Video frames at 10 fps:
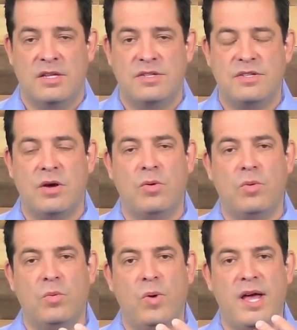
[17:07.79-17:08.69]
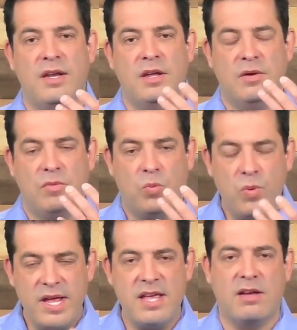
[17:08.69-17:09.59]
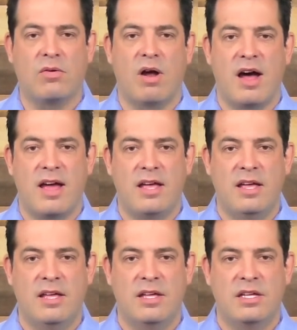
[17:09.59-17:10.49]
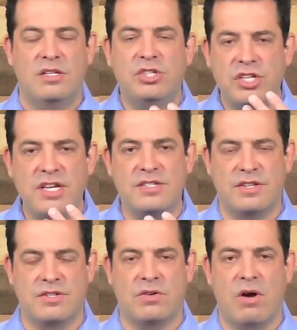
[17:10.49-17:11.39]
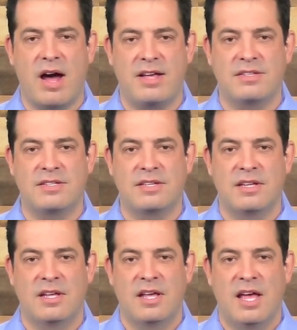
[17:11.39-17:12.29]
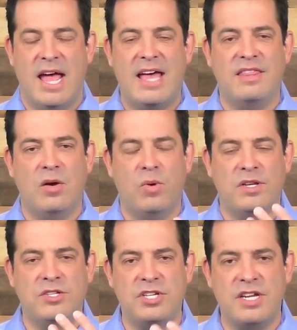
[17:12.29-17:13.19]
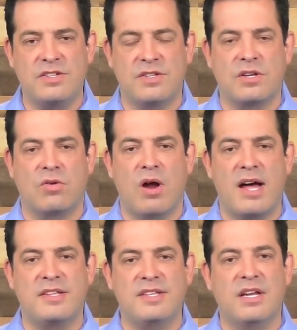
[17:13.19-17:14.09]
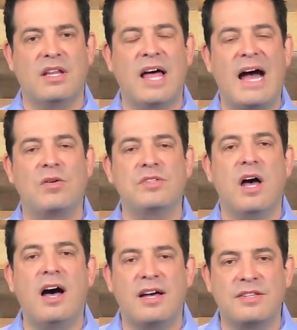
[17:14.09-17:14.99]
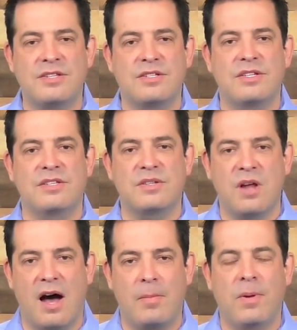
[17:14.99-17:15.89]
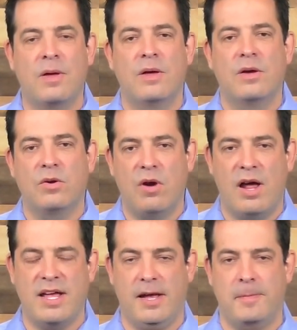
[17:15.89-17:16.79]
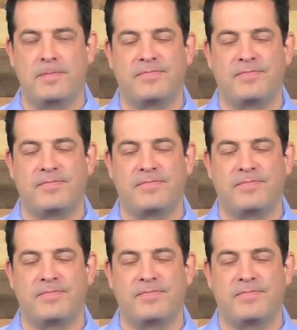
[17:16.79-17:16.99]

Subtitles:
So when we cry, Jesus cries. And that when Jesus cries, it allows us to stop crying.